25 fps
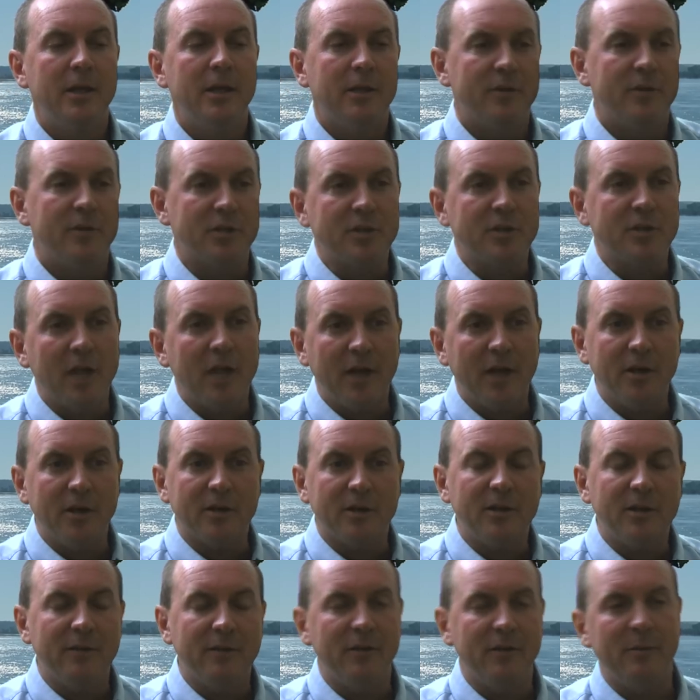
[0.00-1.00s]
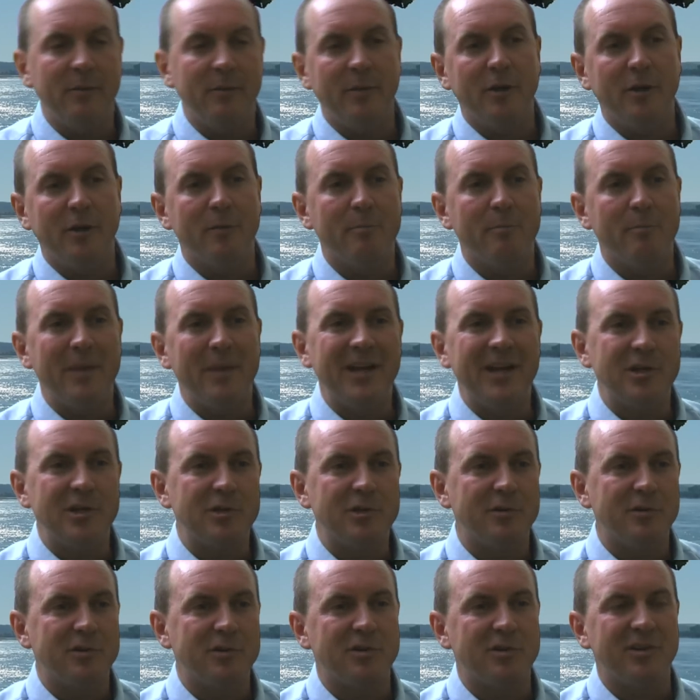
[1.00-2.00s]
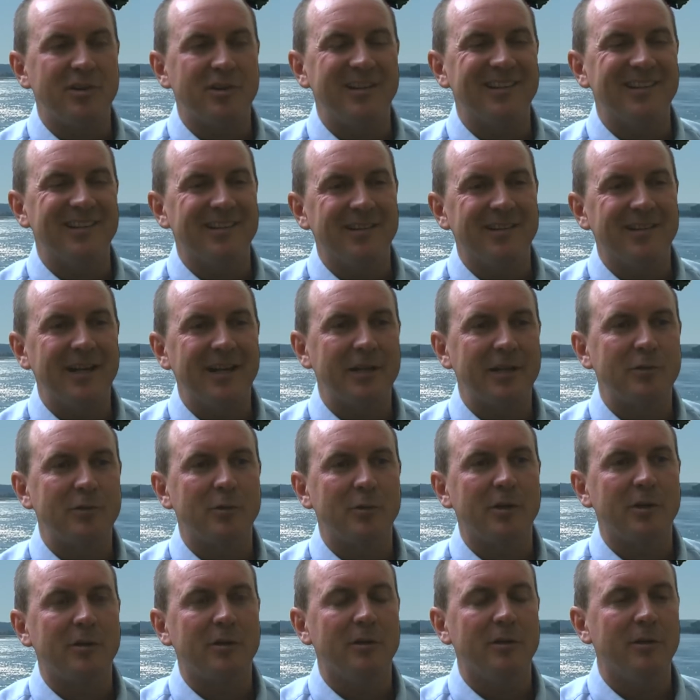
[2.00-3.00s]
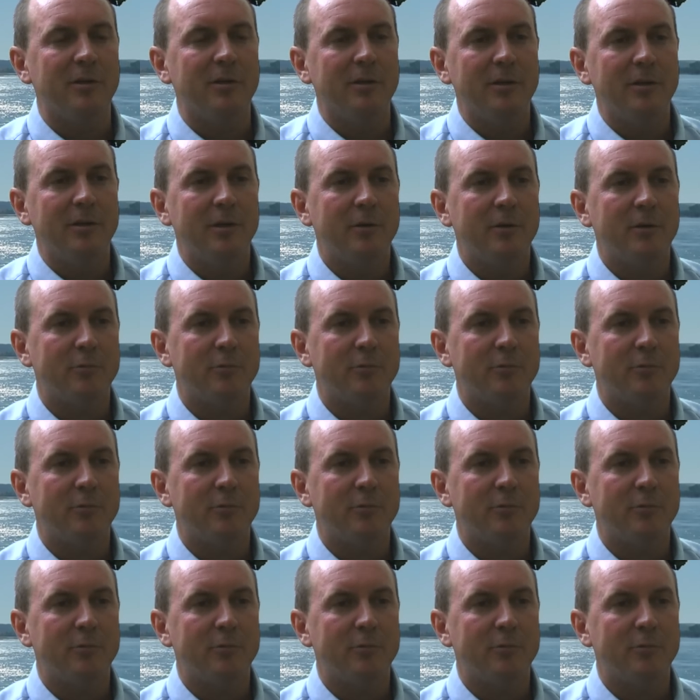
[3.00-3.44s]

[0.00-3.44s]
This conductivity meter measures the electrical